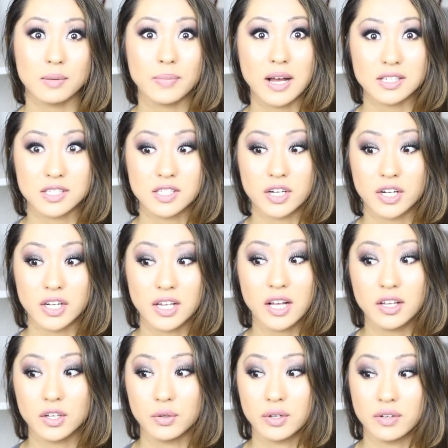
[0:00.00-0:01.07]
your bosses are gonna
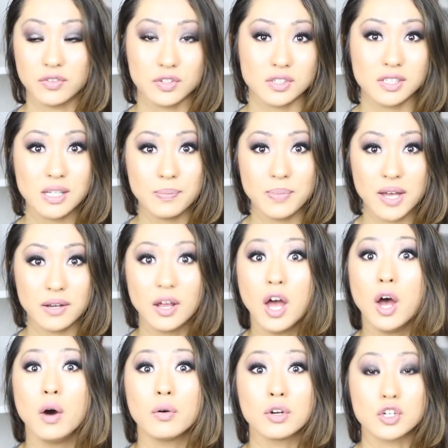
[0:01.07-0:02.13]
yell at you, and if you sleep in
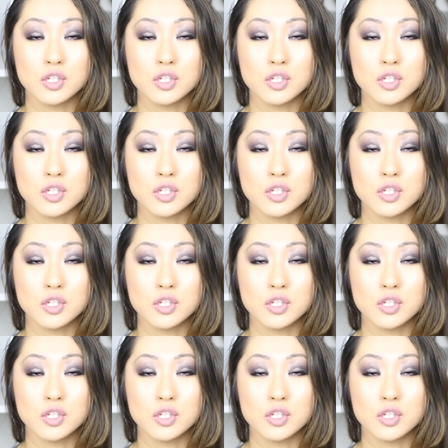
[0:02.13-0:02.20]
when